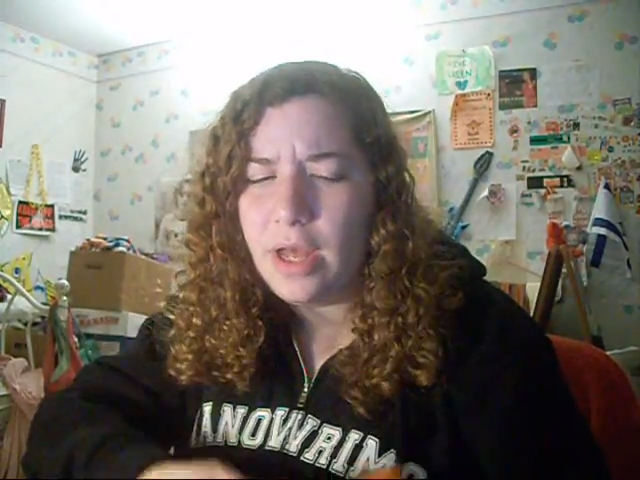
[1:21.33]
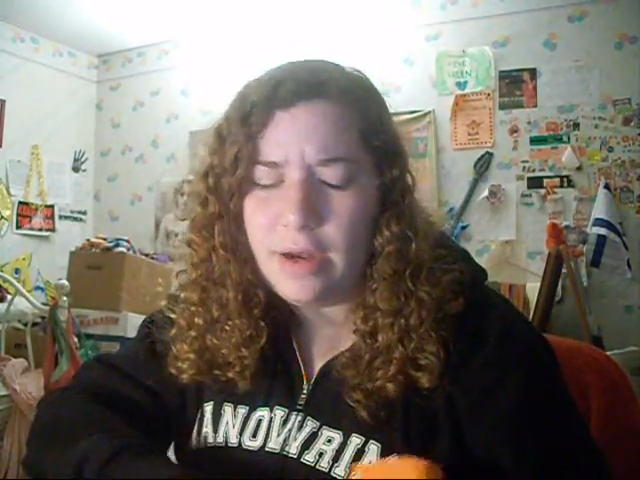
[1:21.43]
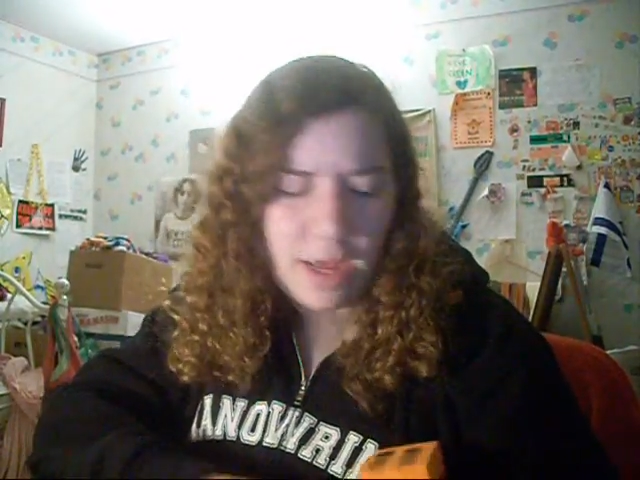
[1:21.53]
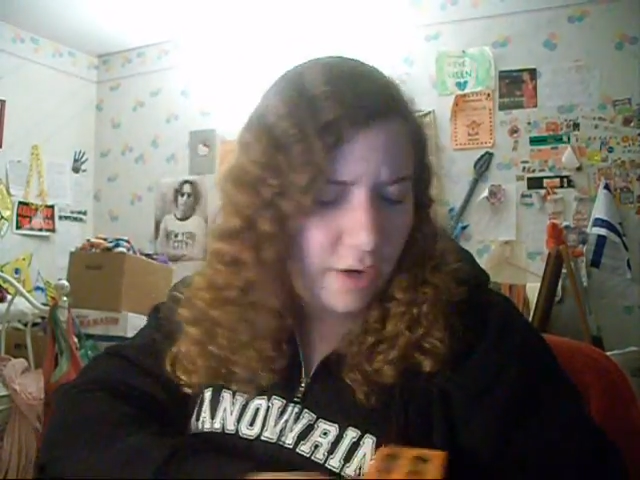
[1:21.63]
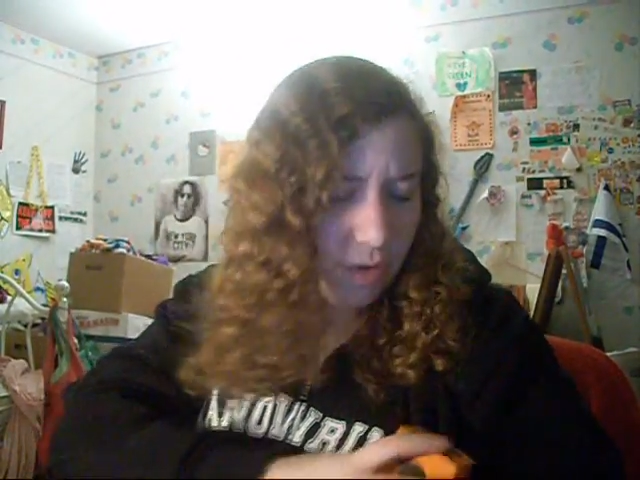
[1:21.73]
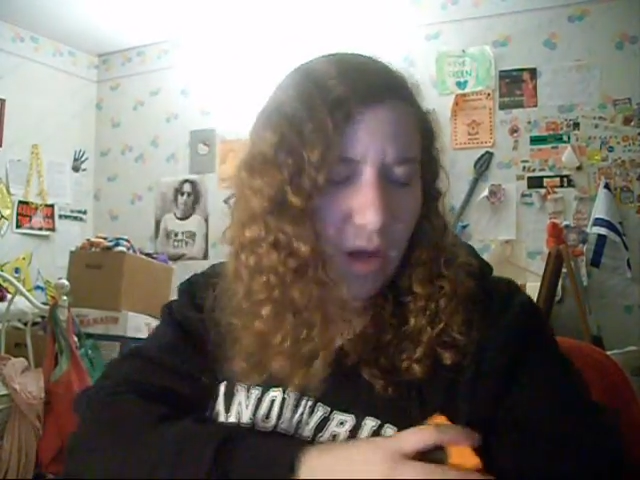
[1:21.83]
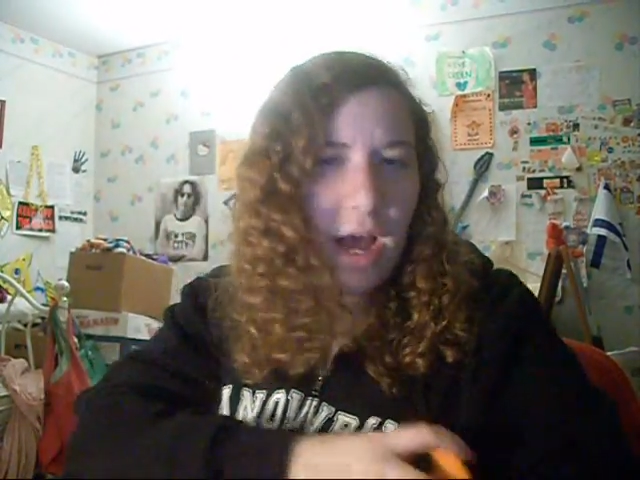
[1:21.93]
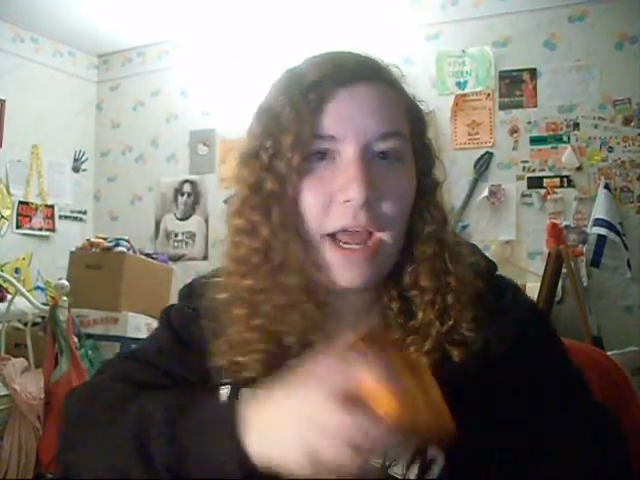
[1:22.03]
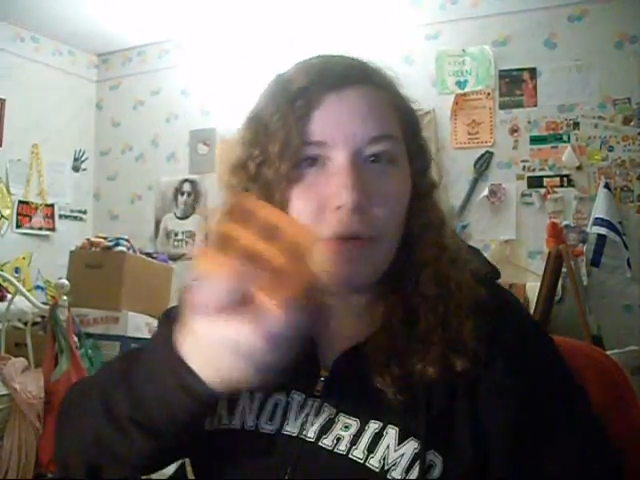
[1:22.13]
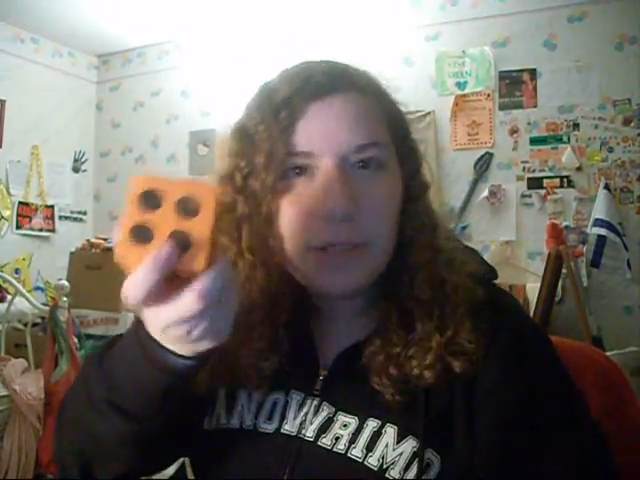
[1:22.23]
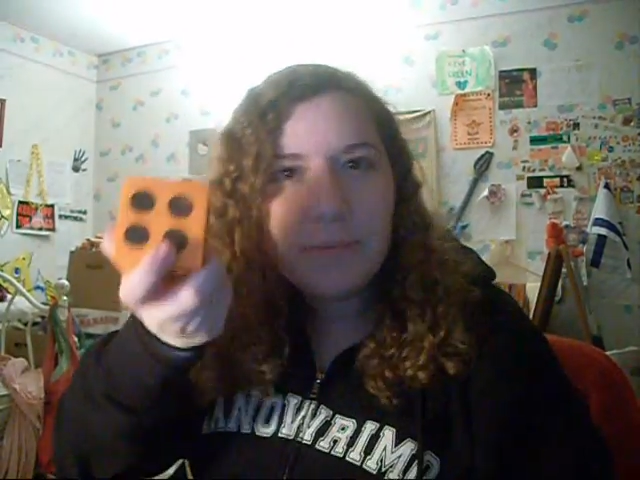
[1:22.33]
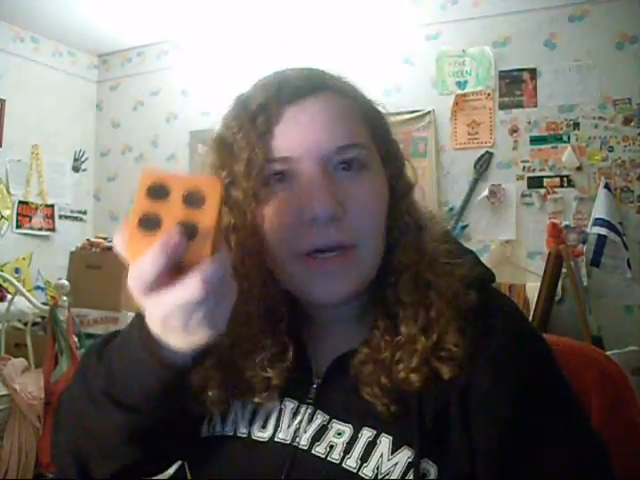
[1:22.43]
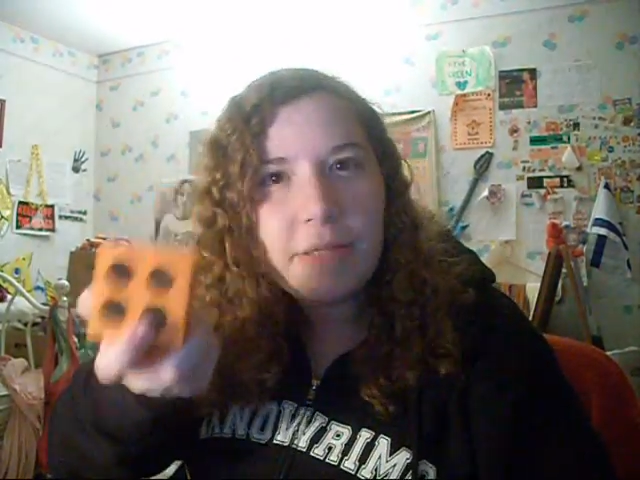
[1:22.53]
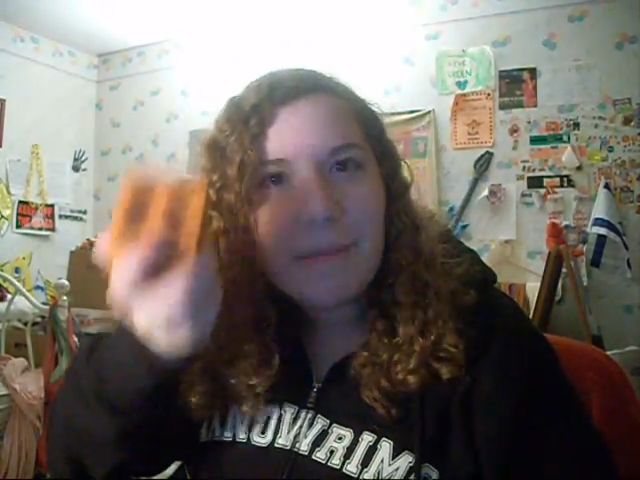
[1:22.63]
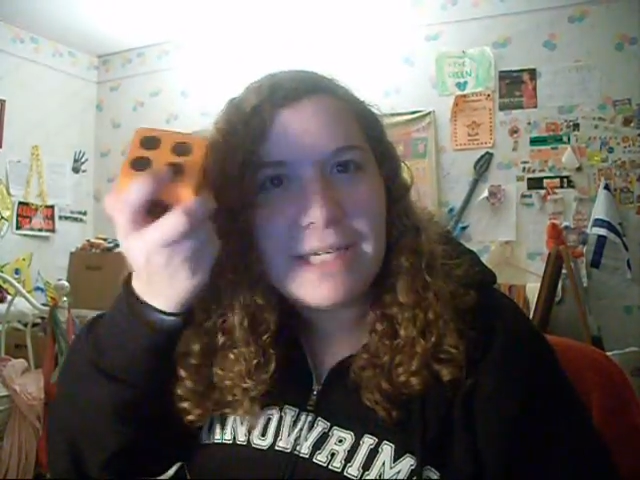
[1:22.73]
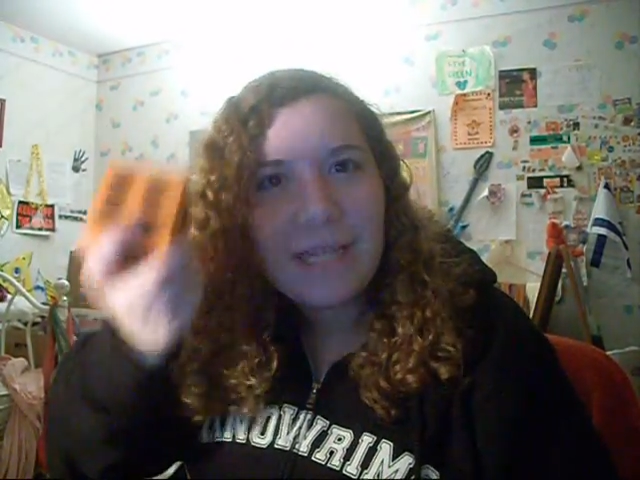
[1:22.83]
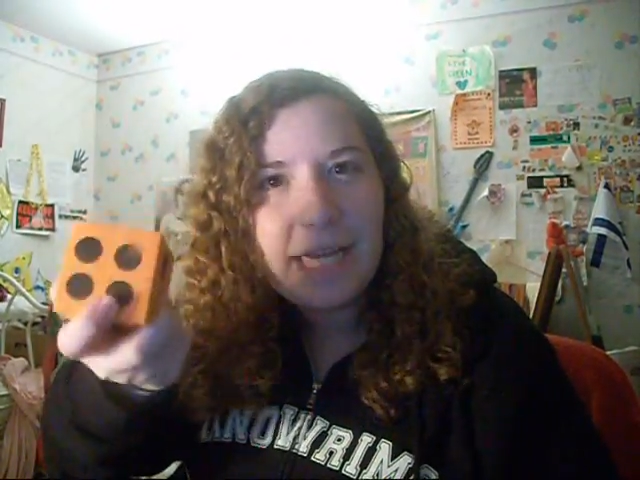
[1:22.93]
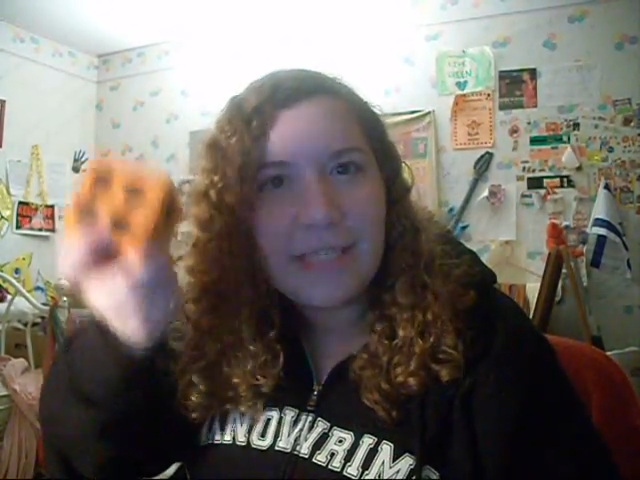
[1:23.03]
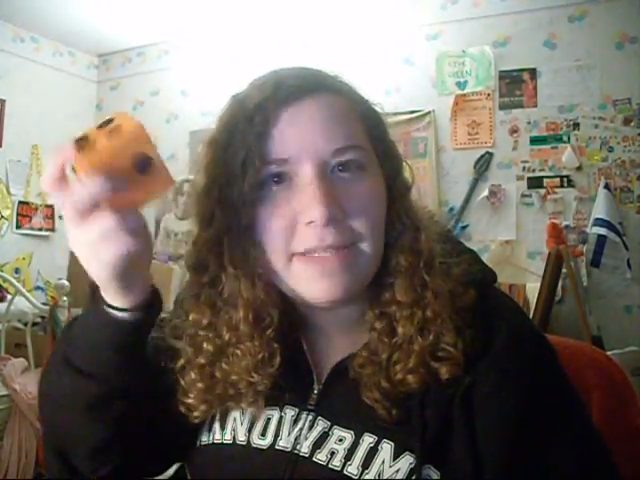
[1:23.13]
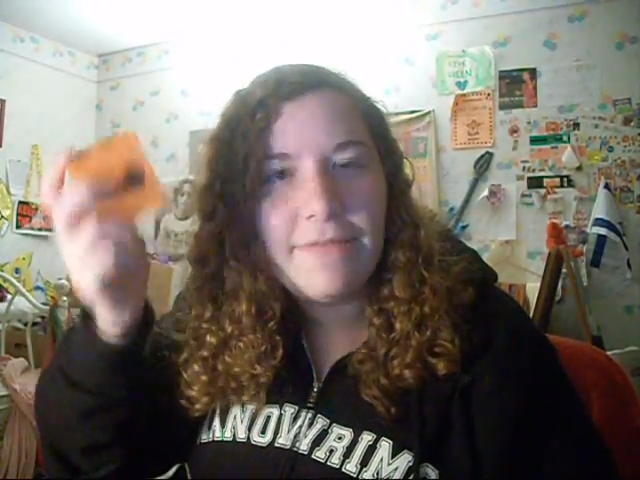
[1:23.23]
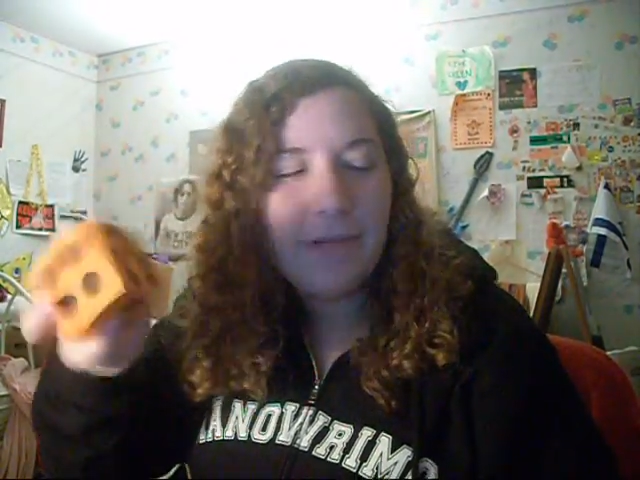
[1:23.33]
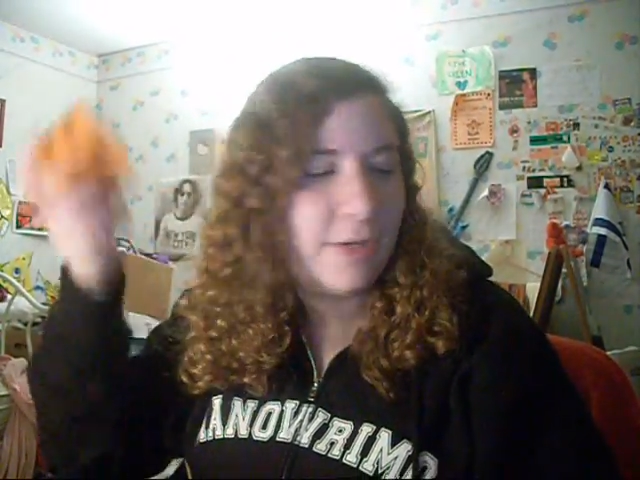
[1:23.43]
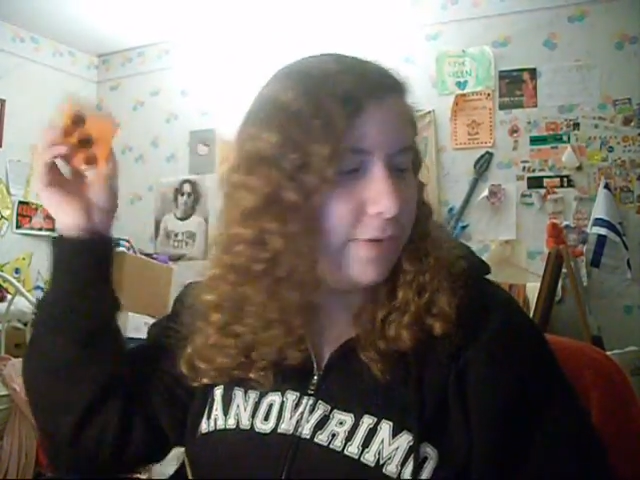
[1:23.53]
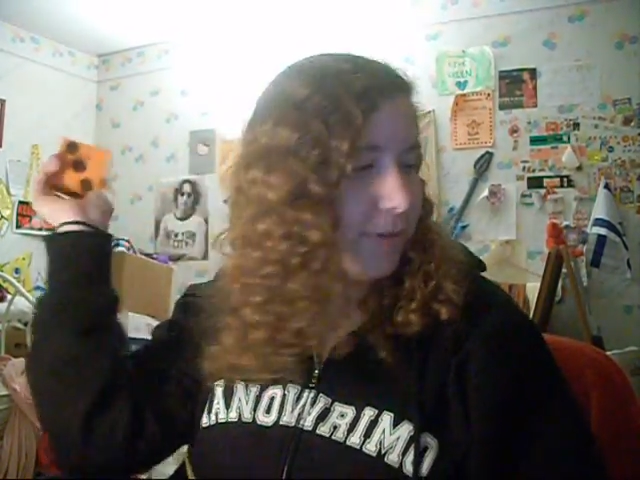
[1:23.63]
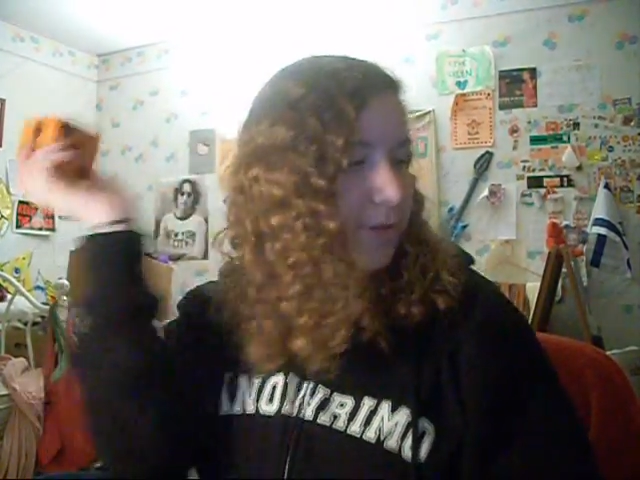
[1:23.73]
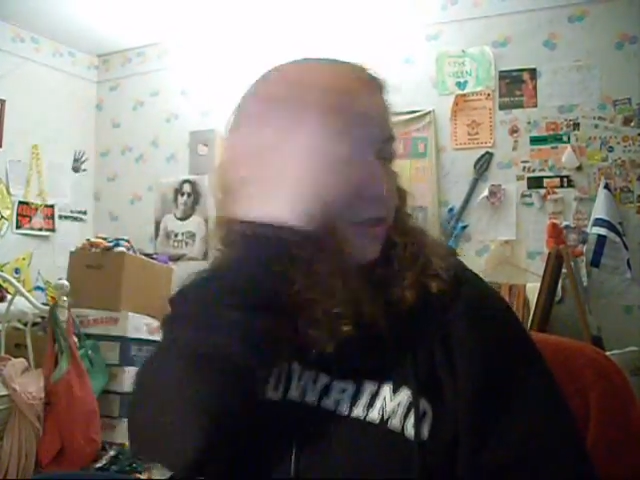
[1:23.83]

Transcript: And I don't I always play with my dice in videos.